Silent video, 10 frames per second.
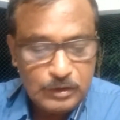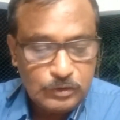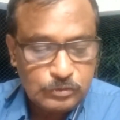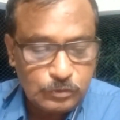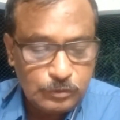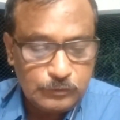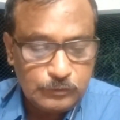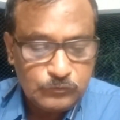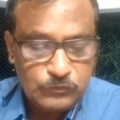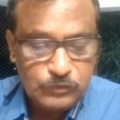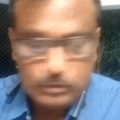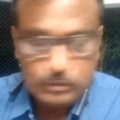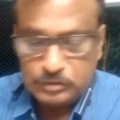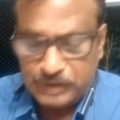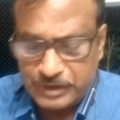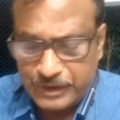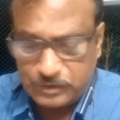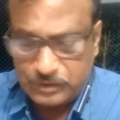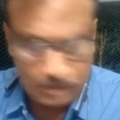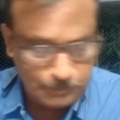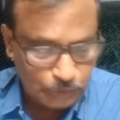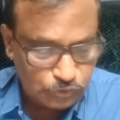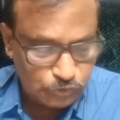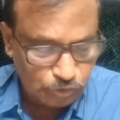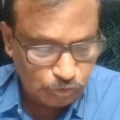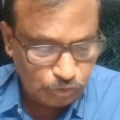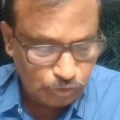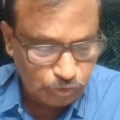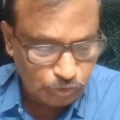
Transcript: So this is called marjul maut.